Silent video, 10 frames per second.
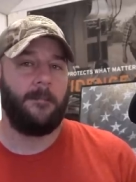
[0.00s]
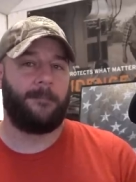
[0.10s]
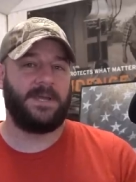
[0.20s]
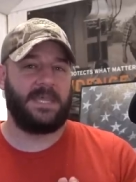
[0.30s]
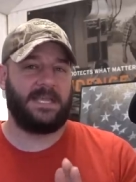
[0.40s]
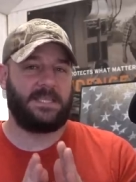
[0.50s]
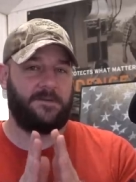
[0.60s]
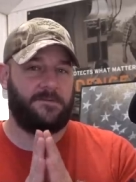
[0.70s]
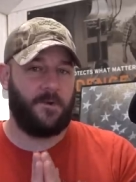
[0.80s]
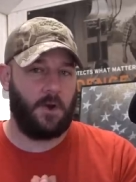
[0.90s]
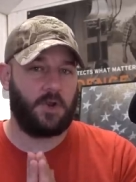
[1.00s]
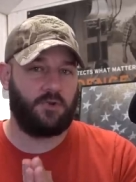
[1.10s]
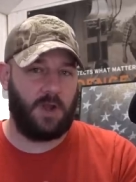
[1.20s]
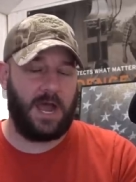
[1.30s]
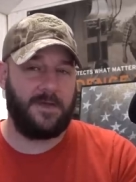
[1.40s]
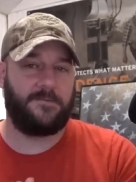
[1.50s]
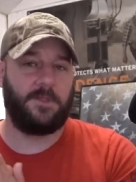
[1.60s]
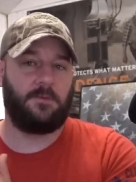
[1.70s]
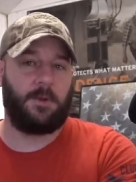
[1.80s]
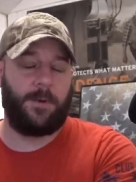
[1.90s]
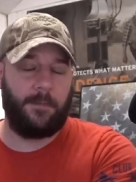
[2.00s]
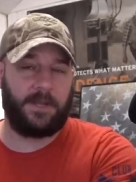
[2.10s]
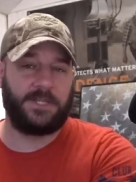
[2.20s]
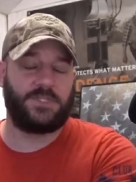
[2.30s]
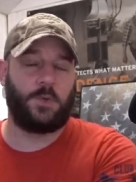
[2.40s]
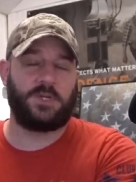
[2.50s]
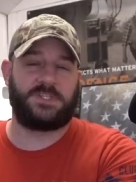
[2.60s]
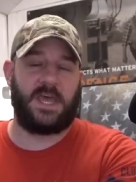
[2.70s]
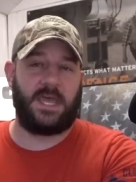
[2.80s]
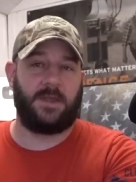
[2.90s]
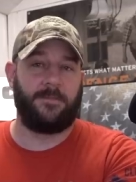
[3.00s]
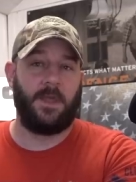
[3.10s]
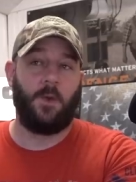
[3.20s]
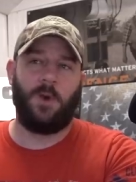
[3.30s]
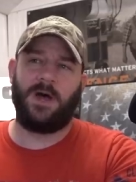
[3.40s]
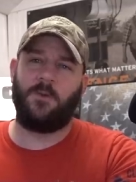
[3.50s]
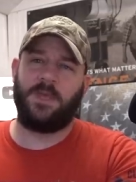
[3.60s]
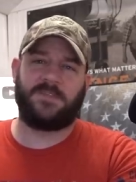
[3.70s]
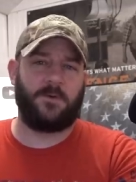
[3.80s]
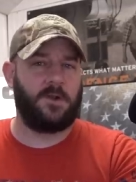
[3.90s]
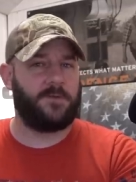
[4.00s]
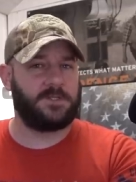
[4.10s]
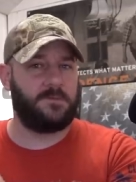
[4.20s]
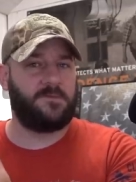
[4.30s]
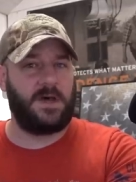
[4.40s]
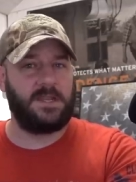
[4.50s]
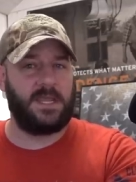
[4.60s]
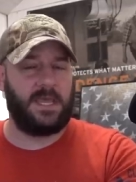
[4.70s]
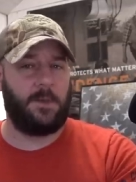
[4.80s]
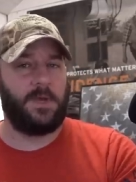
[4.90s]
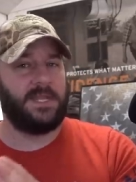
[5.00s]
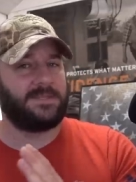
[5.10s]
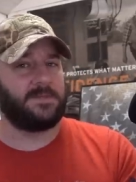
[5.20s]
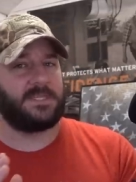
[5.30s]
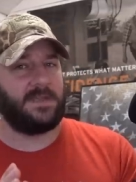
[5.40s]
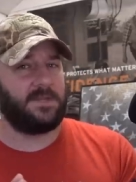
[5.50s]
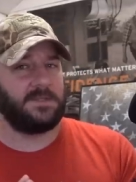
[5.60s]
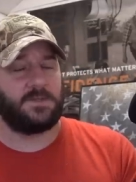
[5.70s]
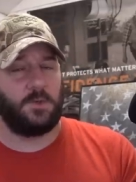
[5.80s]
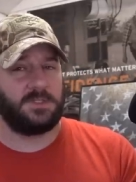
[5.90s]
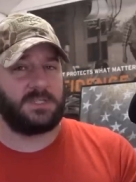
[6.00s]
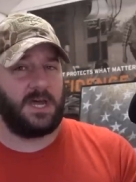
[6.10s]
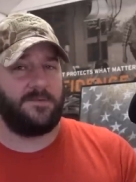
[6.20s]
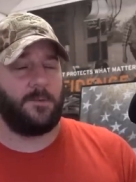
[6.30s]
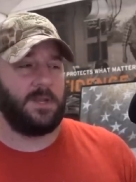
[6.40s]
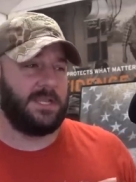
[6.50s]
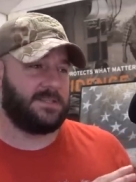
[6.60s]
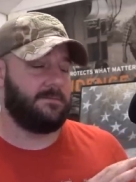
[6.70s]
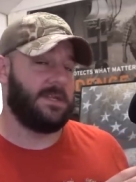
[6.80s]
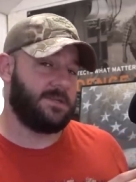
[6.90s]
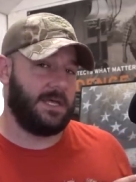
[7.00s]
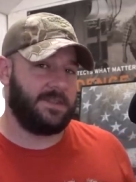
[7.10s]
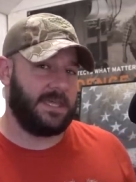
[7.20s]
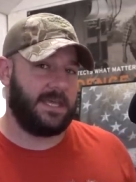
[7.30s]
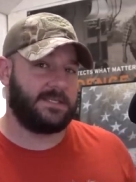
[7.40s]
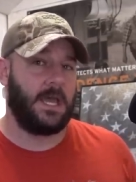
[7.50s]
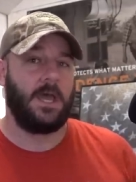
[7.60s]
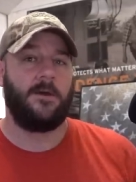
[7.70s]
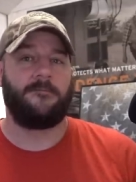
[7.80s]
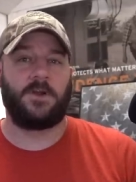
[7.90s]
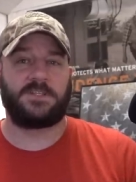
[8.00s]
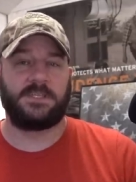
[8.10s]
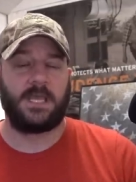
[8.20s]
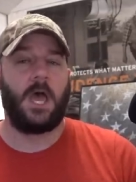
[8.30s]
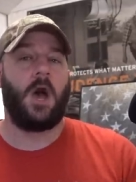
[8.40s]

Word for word: but it's a far cry for the Republicans who are saying, well, we voted for some funding and we did some safety and school stuff and we did some mental health things versus